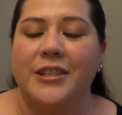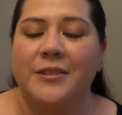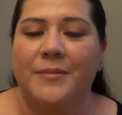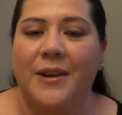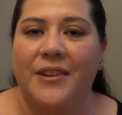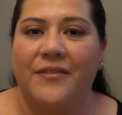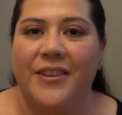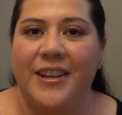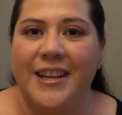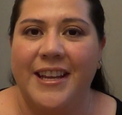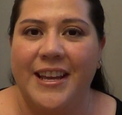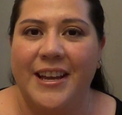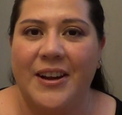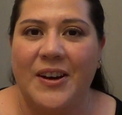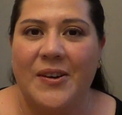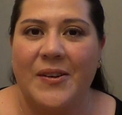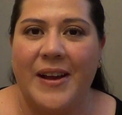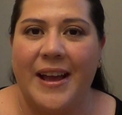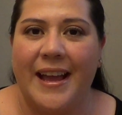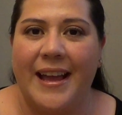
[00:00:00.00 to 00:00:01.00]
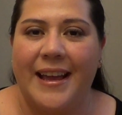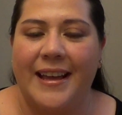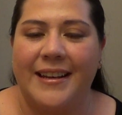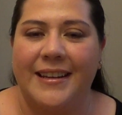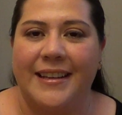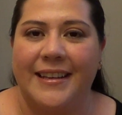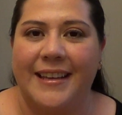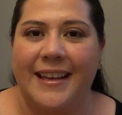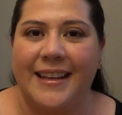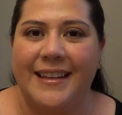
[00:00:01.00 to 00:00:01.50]
watch my video.
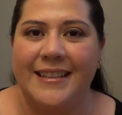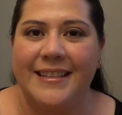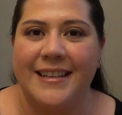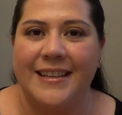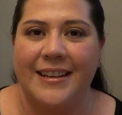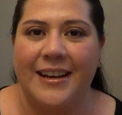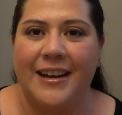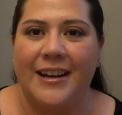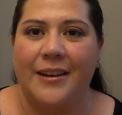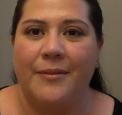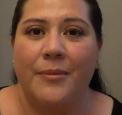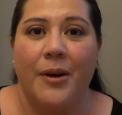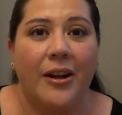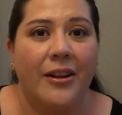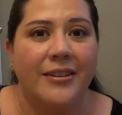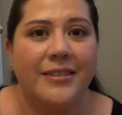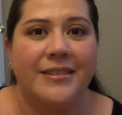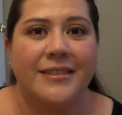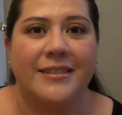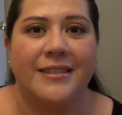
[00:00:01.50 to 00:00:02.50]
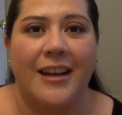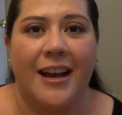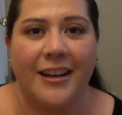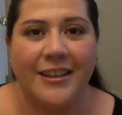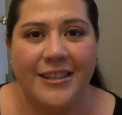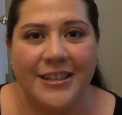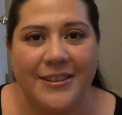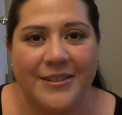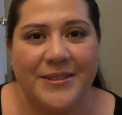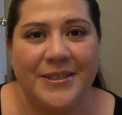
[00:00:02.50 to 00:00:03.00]
And again, I'll
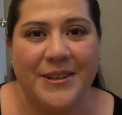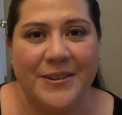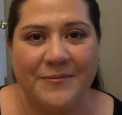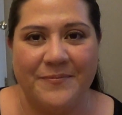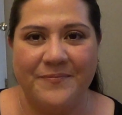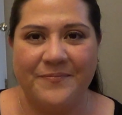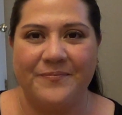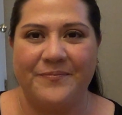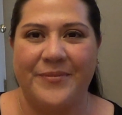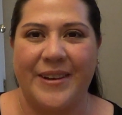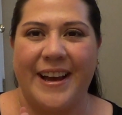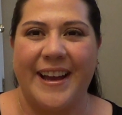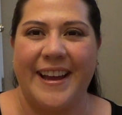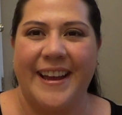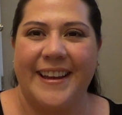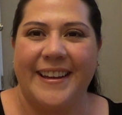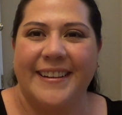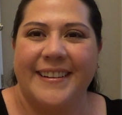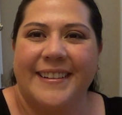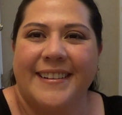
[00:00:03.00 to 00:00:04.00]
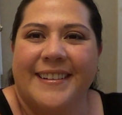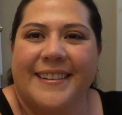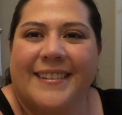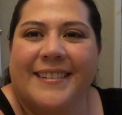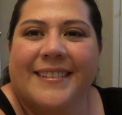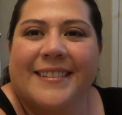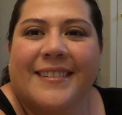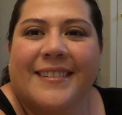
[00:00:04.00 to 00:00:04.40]
talk to you soon. Bye.